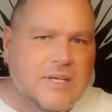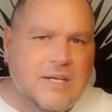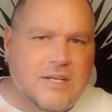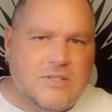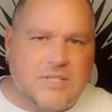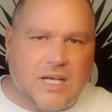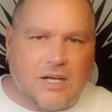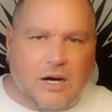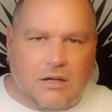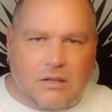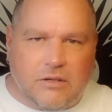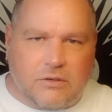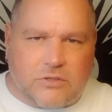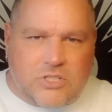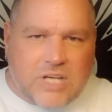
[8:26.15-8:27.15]
It's like our
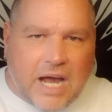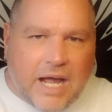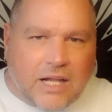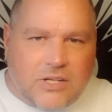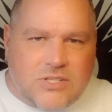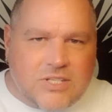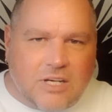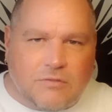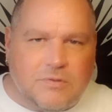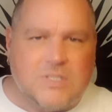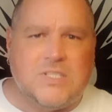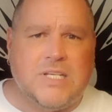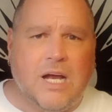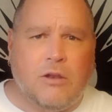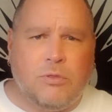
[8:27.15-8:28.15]
little child self
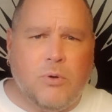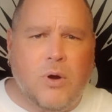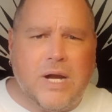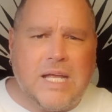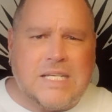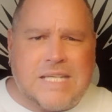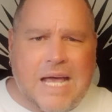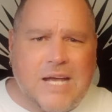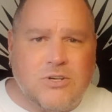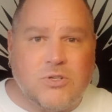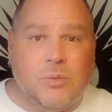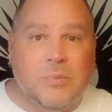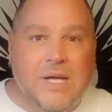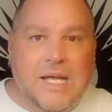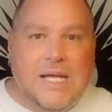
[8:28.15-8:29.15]
inside throwing a
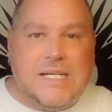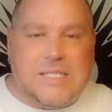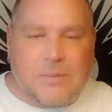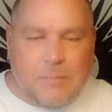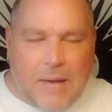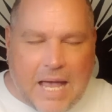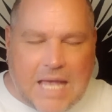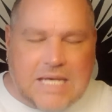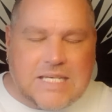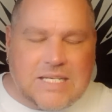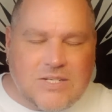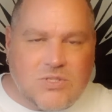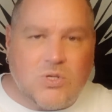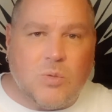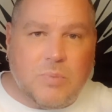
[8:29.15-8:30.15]
tantrum,
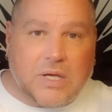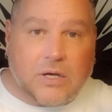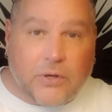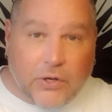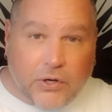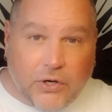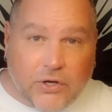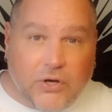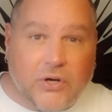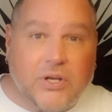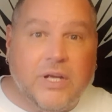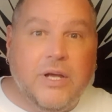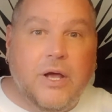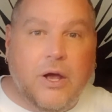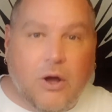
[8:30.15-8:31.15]
demanding to be heard
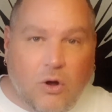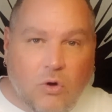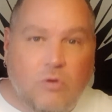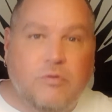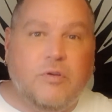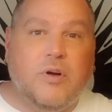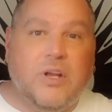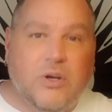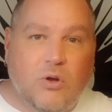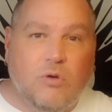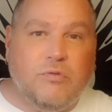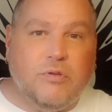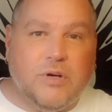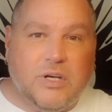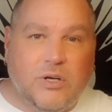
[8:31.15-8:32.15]
over and
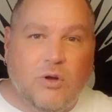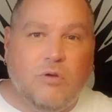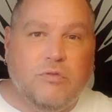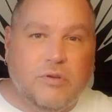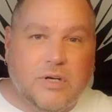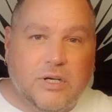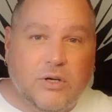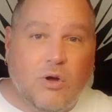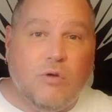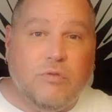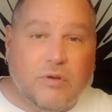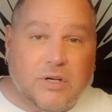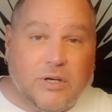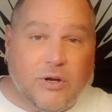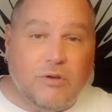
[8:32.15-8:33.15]
over and over and
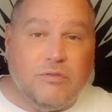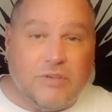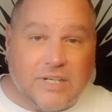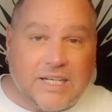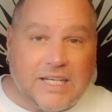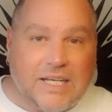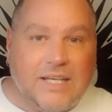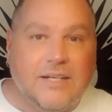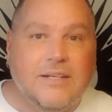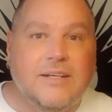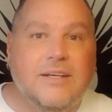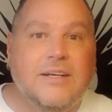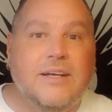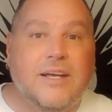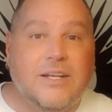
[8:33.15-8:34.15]
over and over again
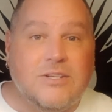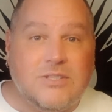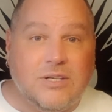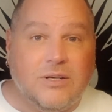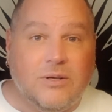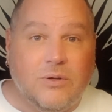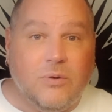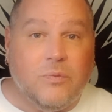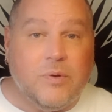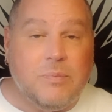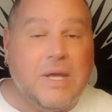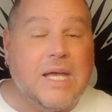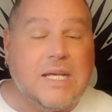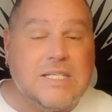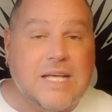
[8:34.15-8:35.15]
until we
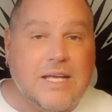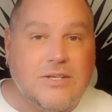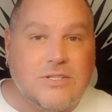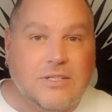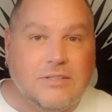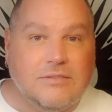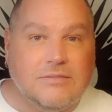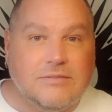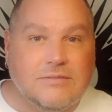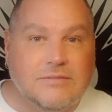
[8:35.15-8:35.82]
pay attention.